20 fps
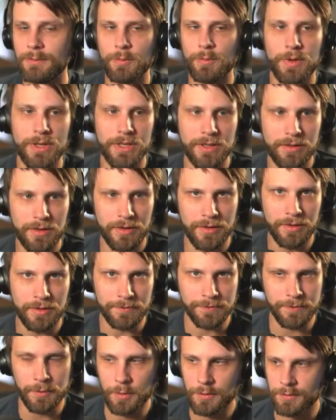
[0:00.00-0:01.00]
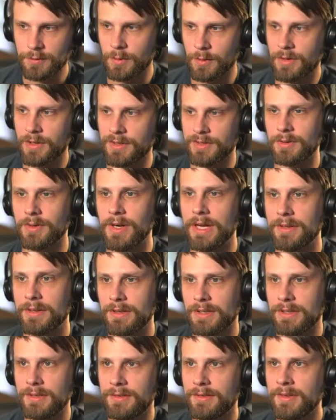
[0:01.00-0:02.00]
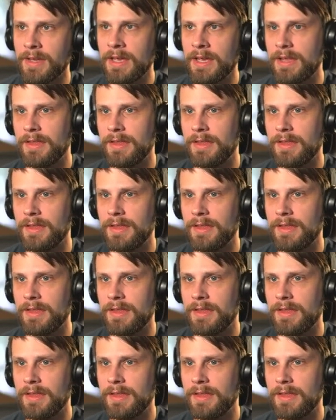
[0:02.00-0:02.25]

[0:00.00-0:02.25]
we are 4-4 on the ground is.